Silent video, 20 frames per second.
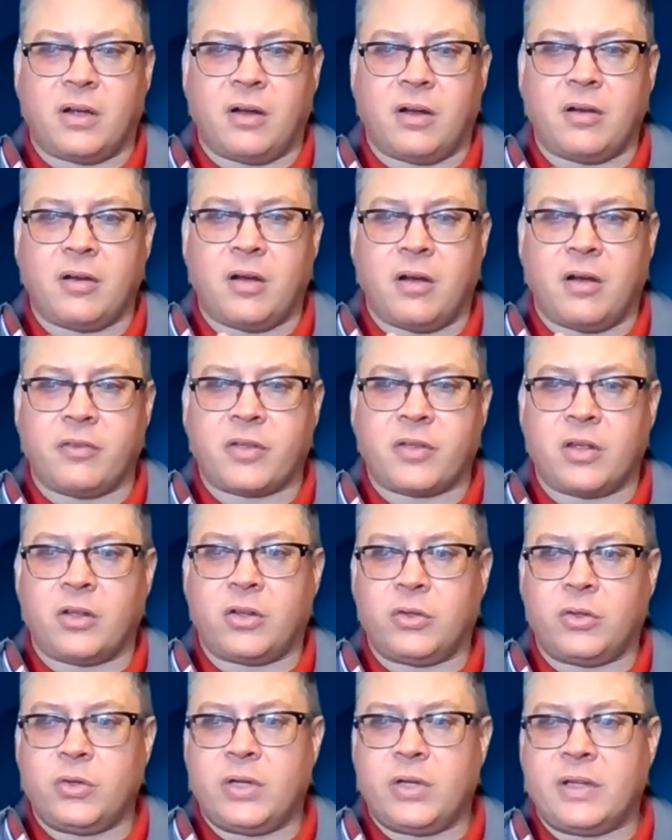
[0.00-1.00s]
uh, of
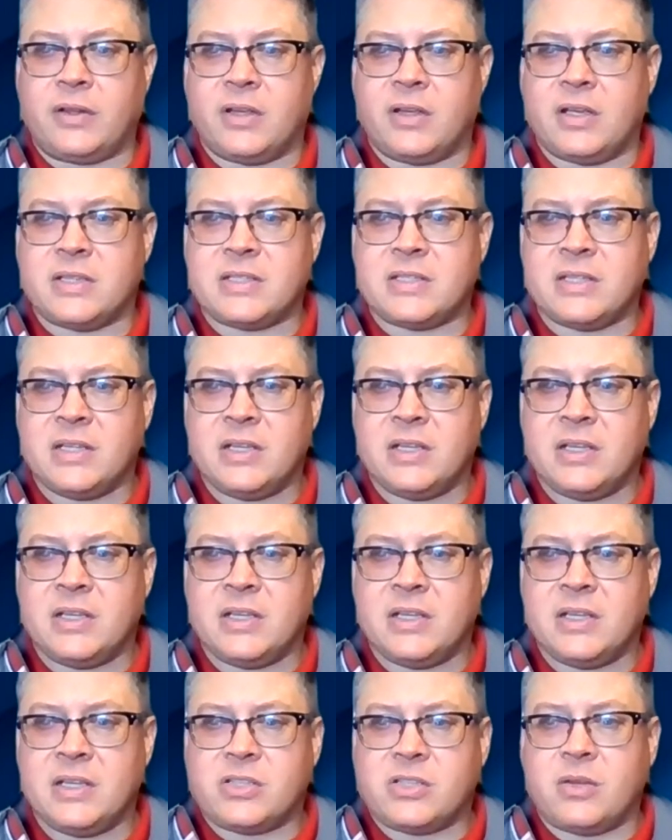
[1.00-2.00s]
concluding this
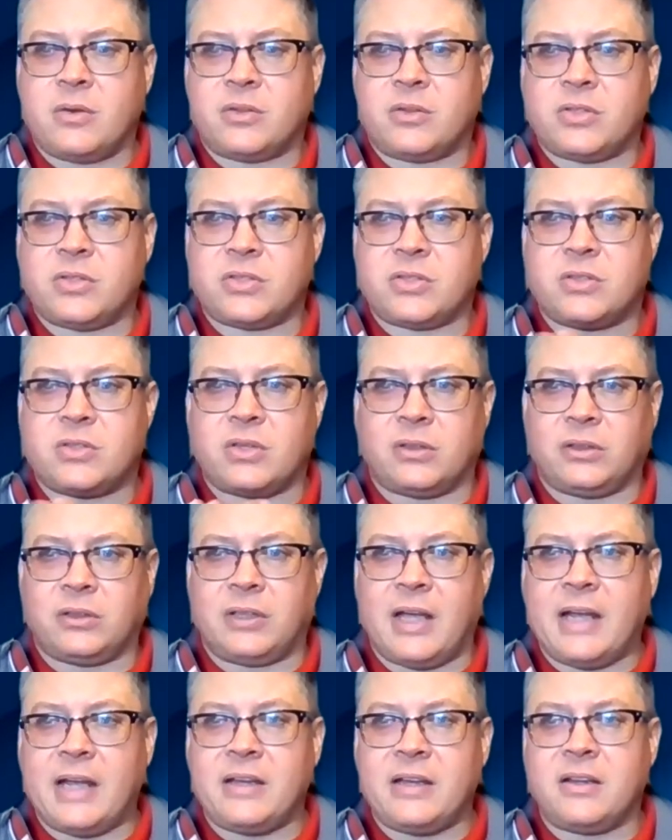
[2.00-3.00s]
just to just to
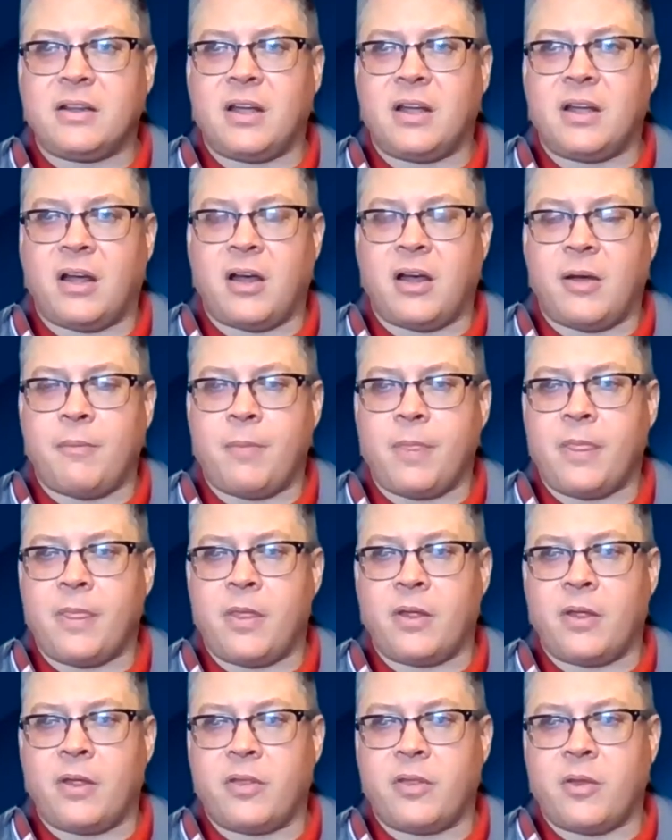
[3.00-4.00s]
let um,
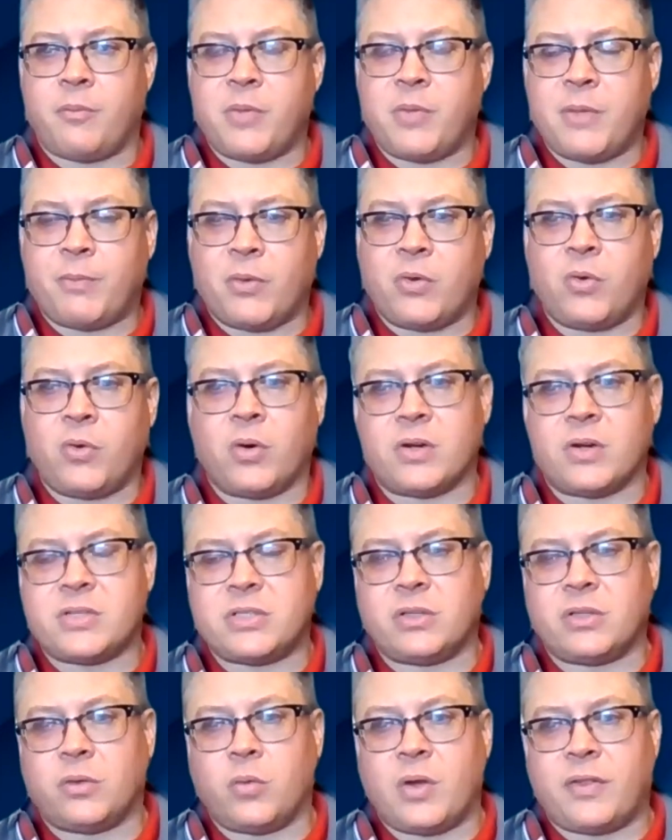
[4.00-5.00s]
the the people who are
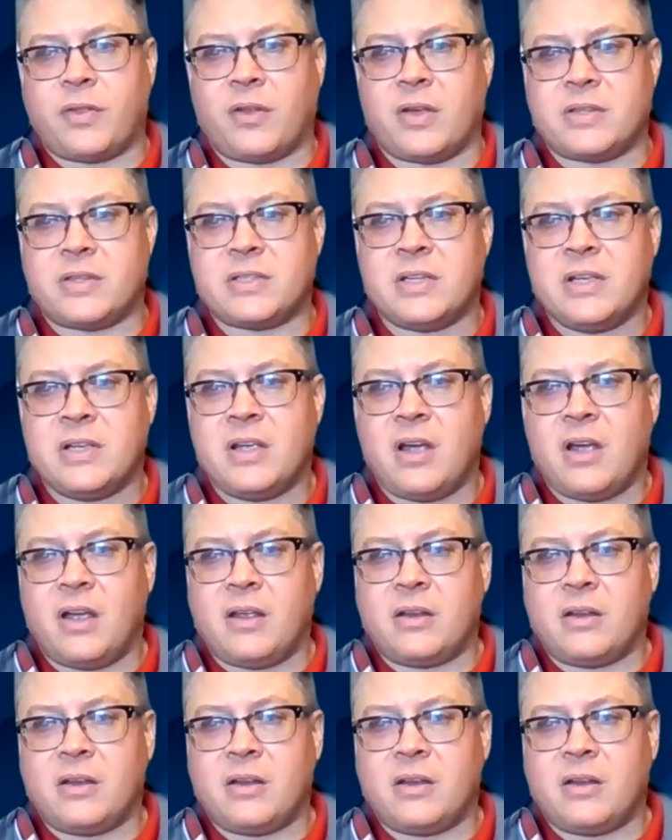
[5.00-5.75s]
still with us